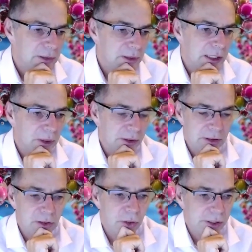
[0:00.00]
really what the
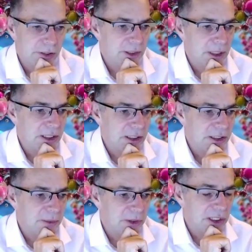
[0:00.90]
corneal
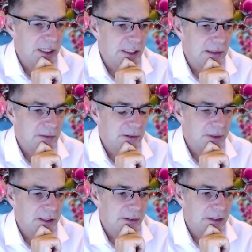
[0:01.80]
specialist would say would
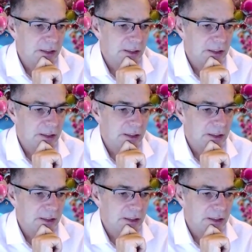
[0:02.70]
be the